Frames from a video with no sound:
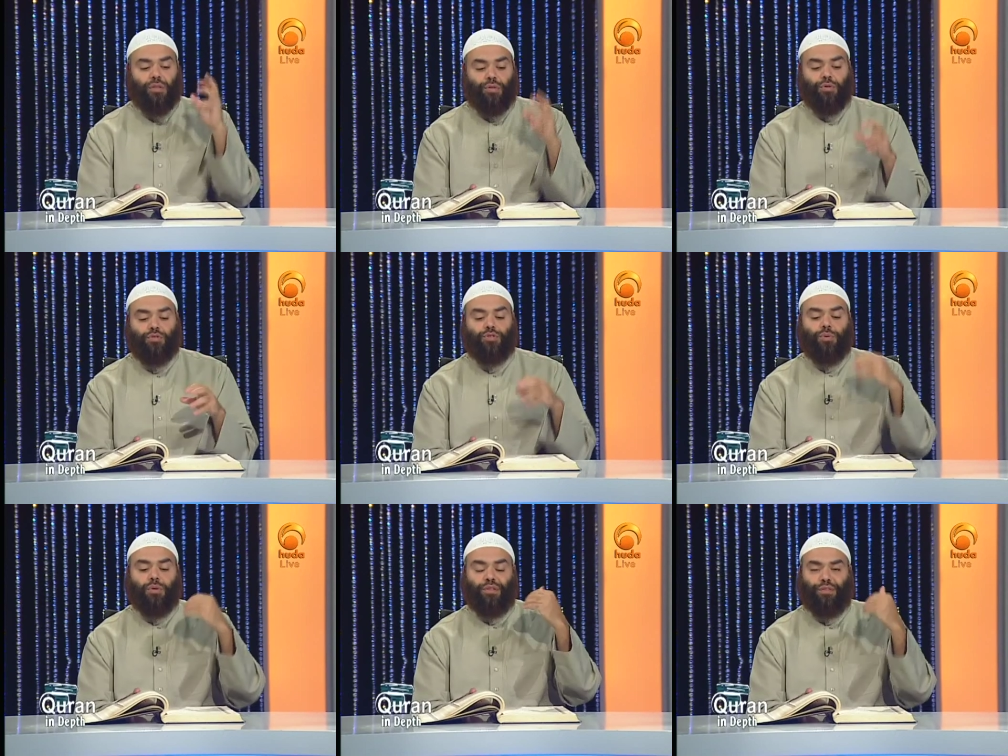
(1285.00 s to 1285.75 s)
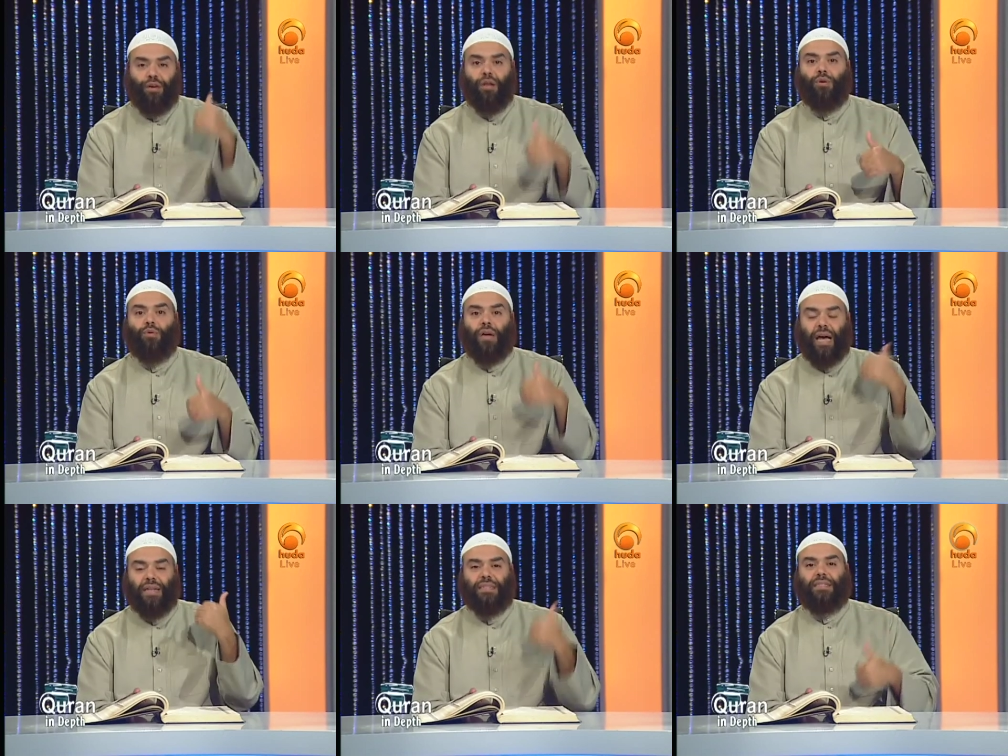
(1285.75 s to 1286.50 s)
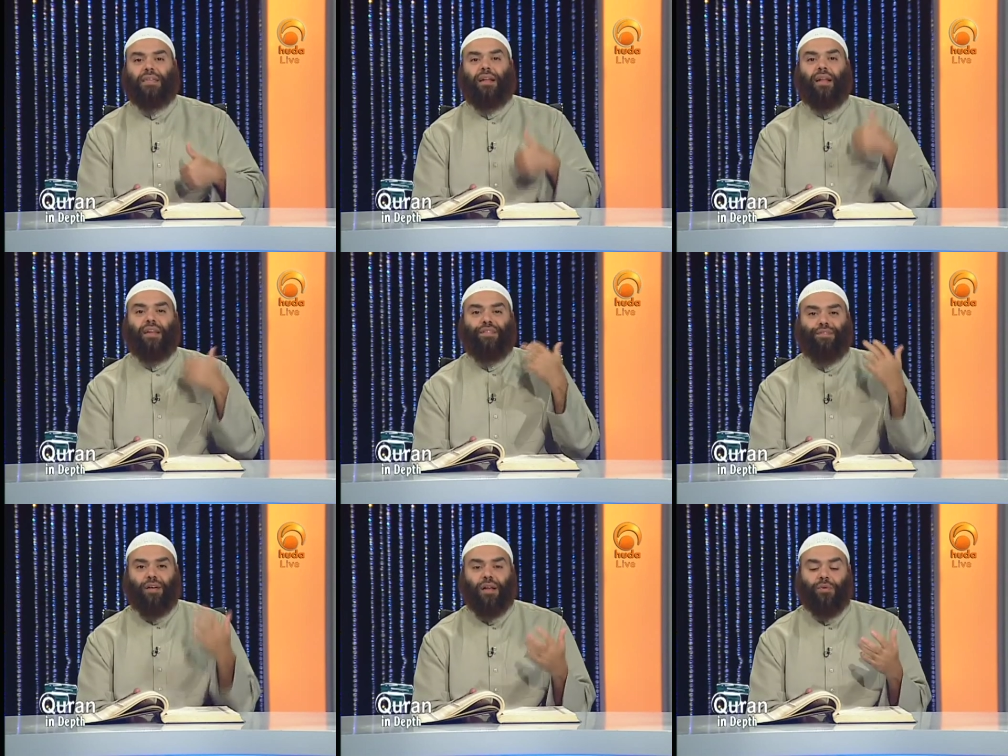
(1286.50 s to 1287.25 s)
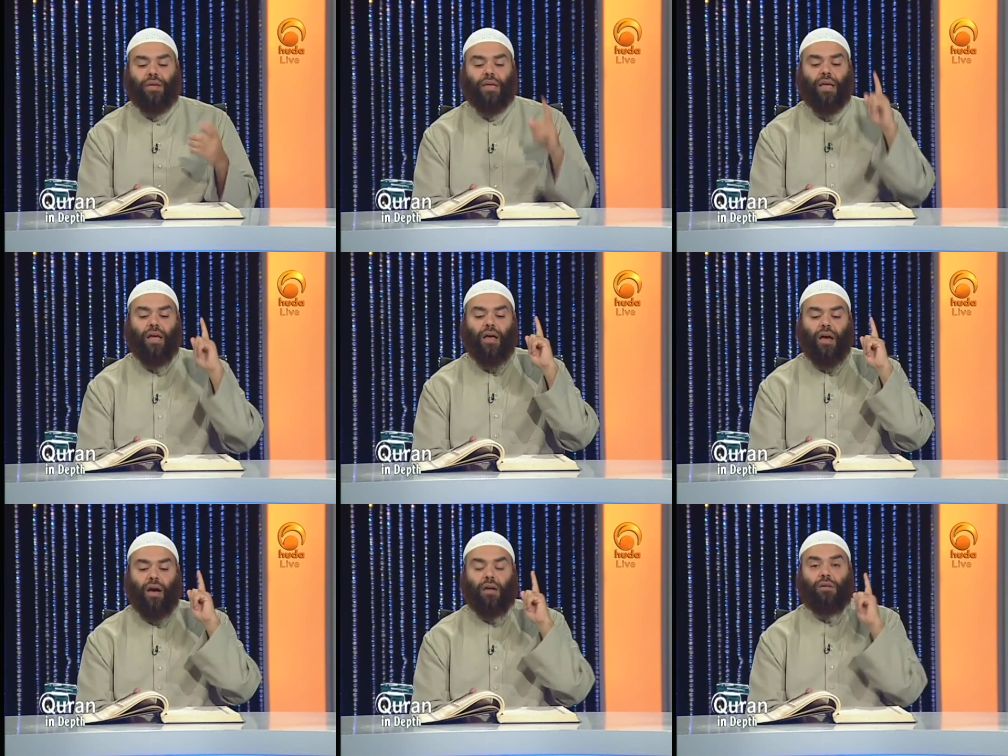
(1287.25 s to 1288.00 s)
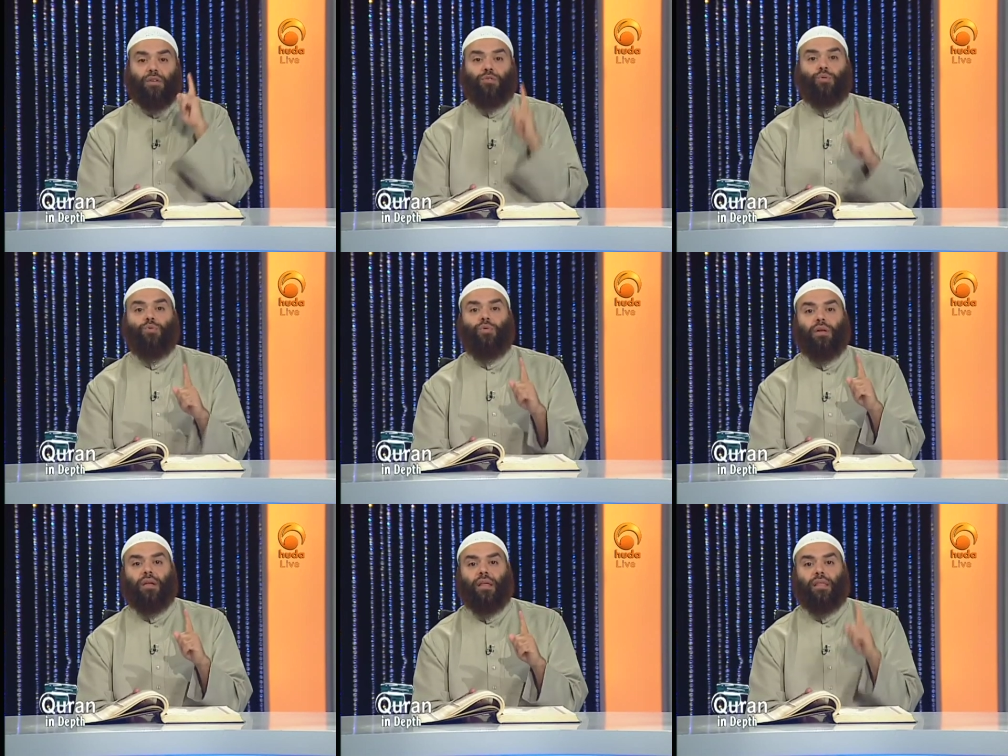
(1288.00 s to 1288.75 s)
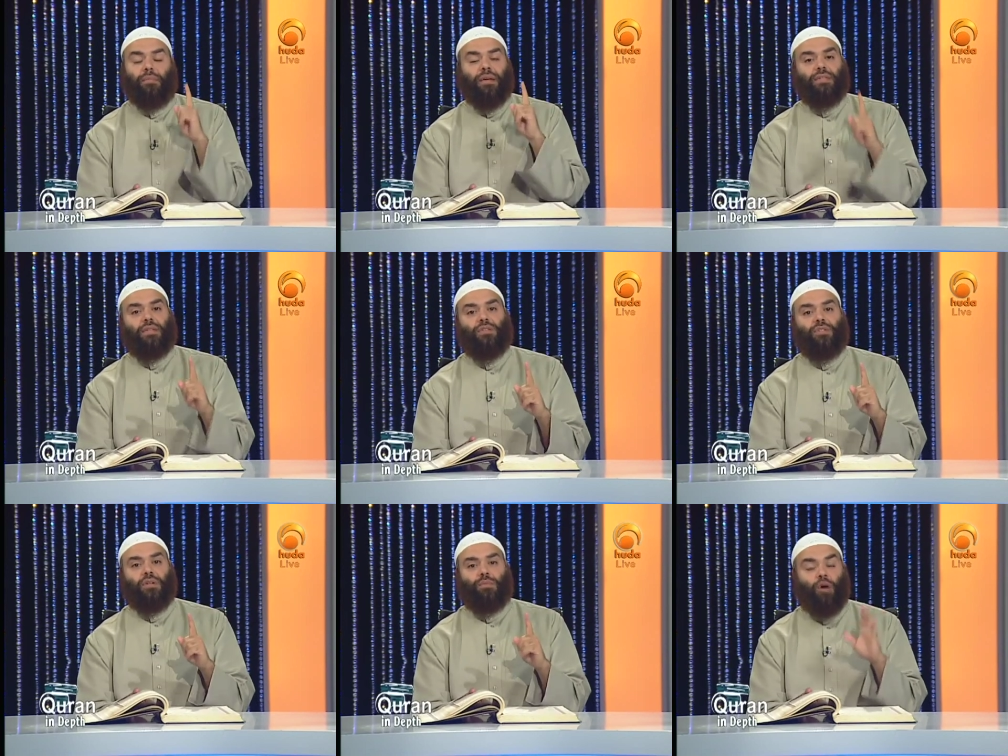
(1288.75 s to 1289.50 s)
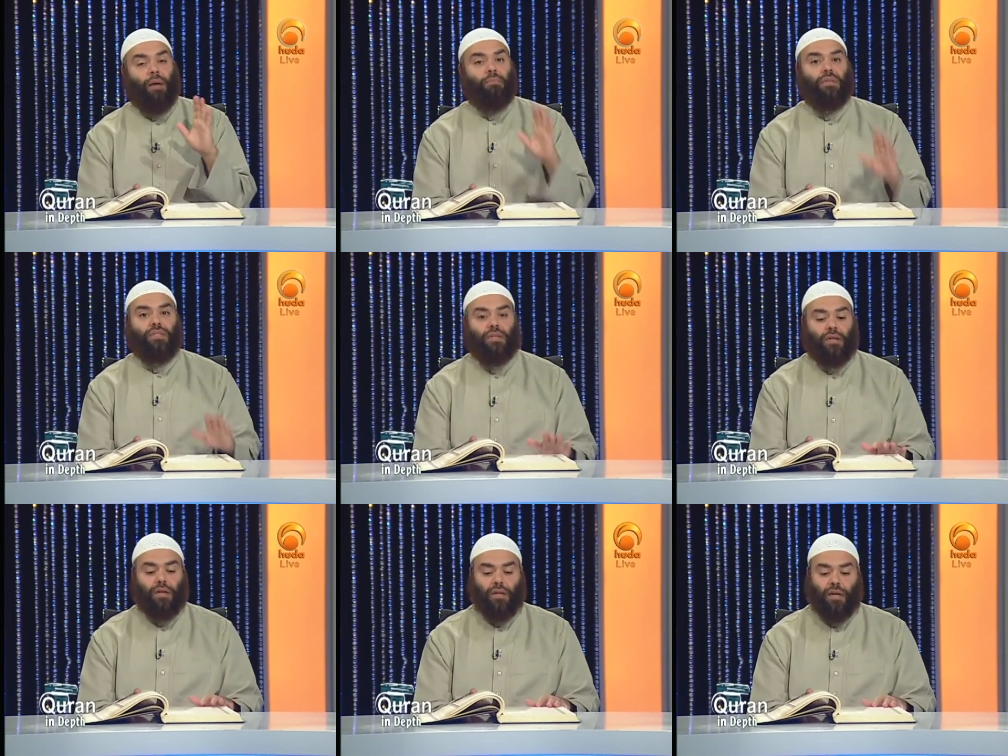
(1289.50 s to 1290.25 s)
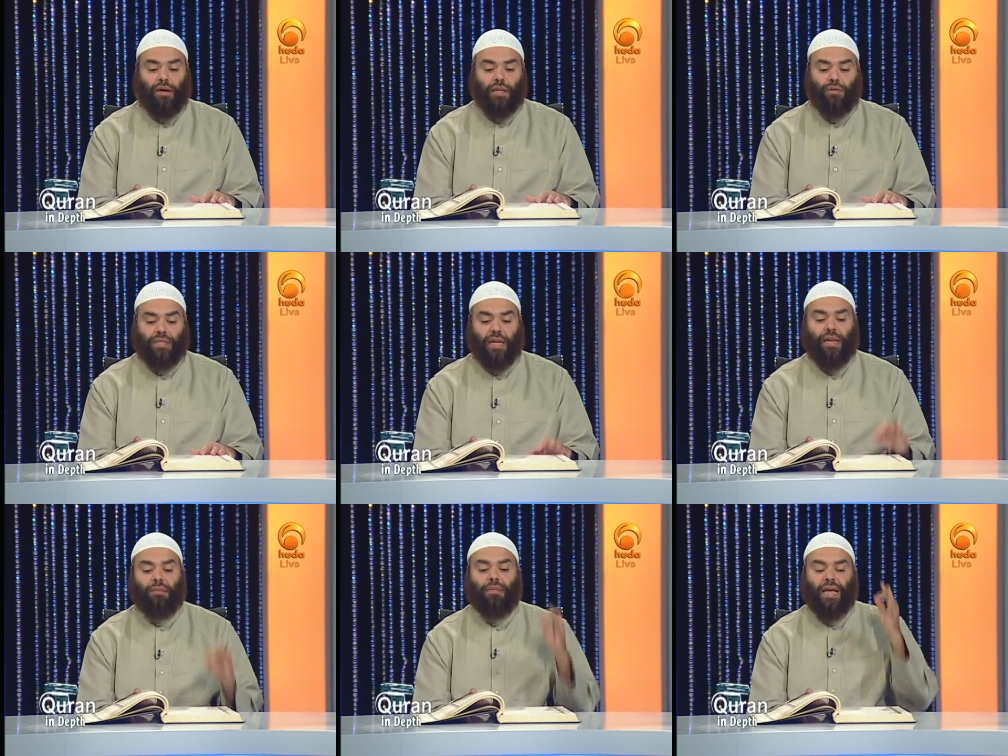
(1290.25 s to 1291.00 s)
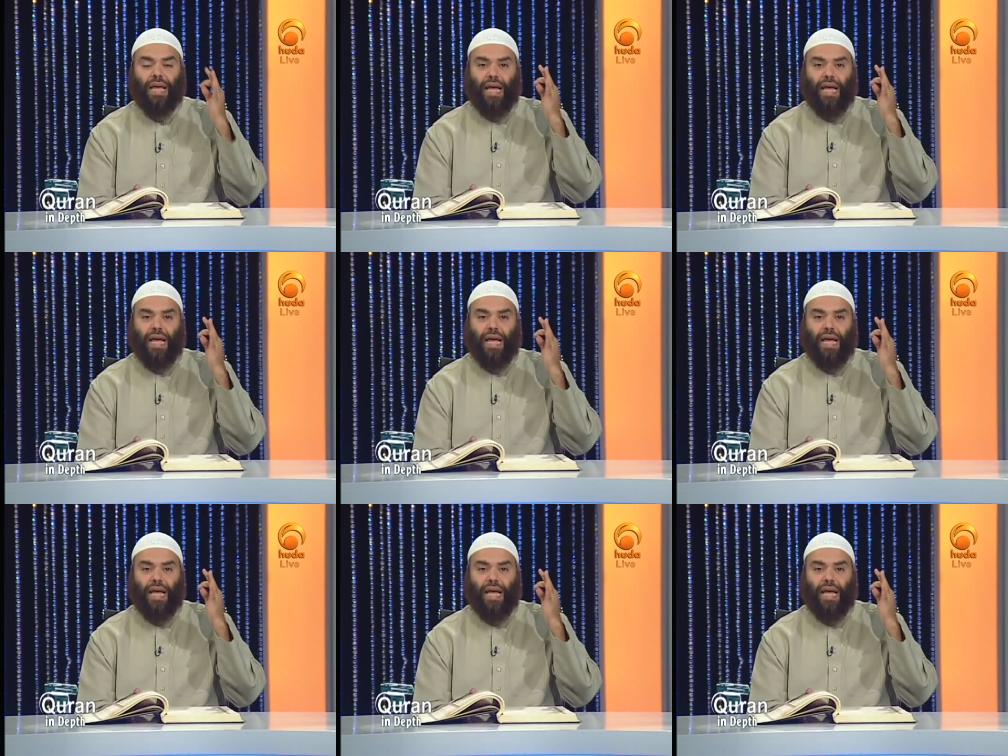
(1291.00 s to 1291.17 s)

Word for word: those who would follow, constantly following Ar-Rasul, the messenger, Muhammad sallallahu alayhi wa sallam,